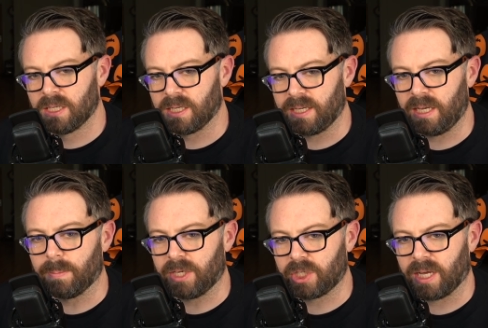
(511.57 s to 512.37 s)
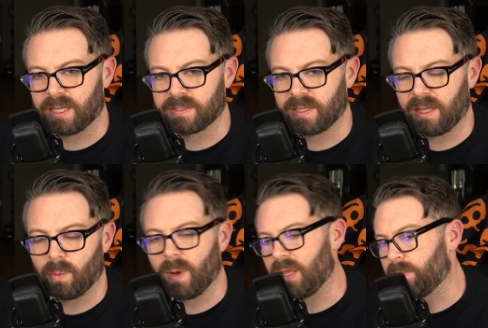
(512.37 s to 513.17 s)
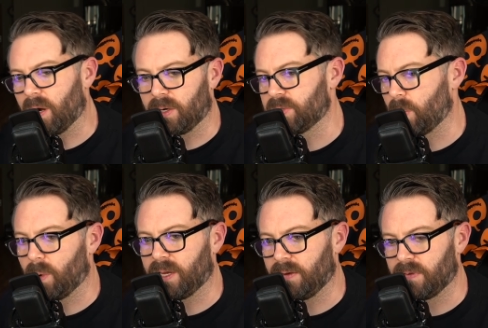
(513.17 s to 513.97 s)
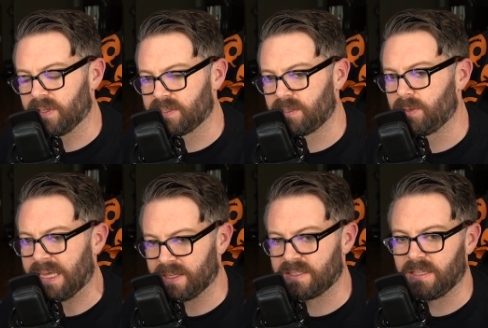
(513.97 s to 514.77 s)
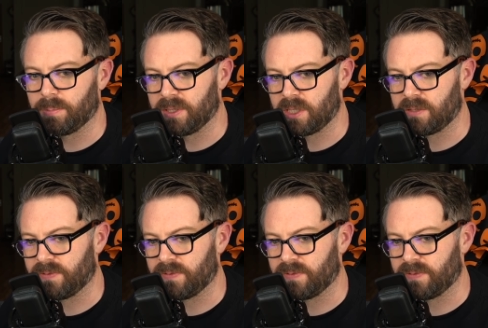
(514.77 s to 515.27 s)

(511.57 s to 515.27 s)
uh, in my shots and the way embargoes are working for this, you can't see the PlayStation